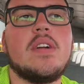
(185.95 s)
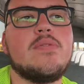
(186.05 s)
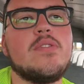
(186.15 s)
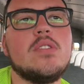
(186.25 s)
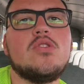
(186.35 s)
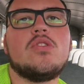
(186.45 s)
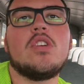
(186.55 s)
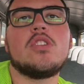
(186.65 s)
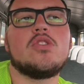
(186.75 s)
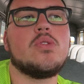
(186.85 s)
When I first
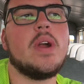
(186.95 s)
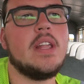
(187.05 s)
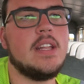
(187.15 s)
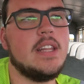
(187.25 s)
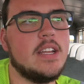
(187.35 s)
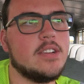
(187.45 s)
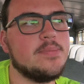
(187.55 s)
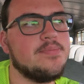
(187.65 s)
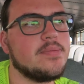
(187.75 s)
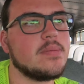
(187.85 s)
started training
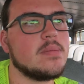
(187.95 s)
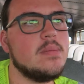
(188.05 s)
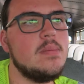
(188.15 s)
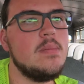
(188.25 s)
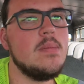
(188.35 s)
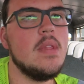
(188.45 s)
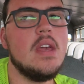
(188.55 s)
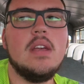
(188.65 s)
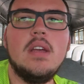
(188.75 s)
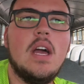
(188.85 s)
here,
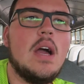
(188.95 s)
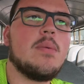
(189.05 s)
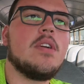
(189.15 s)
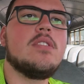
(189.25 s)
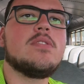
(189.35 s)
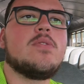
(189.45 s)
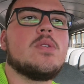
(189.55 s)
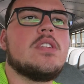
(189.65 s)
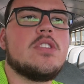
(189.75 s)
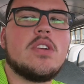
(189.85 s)
and we're using
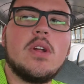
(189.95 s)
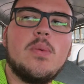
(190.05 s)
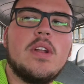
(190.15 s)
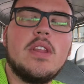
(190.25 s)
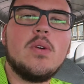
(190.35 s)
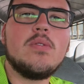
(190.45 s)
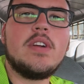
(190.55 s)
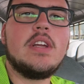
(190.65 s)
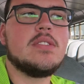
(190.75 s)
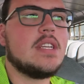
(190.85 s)
1430, in one of the old
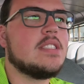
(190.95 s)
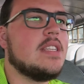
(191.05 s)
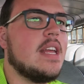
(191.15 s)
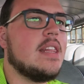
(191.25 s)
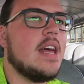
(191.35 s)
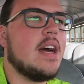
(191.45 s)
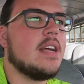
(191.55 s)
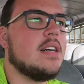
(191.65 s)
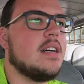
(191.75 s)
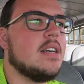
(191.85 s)
videos I said
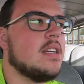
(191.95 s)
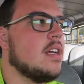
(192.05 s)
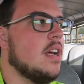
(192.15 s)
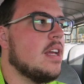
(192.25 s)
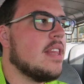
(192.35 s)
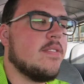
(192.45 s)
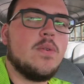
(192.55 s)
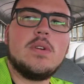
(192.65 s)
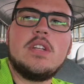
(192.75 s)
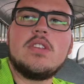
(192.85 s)
that that
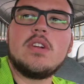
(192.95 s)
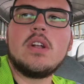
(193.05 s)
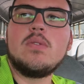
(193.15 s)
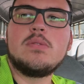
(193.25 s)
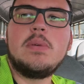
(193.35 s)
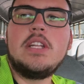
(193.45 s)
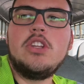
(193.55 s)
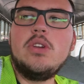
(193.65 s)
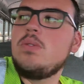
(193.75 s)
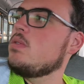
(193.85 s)
1430 was
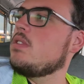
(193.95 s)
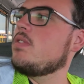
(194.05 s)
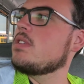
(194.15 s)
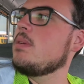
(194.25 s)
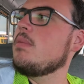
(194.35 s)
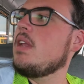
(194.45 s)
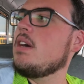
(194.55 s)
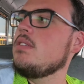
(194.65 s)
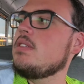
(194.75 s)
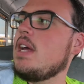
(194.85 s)
being used for something
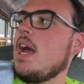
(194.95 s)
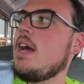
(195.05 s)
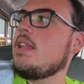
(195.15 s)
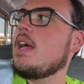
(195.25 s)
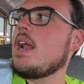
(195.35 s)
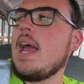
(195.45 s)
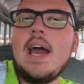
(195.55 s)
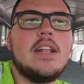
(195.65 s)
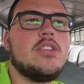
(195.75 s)
else, and that I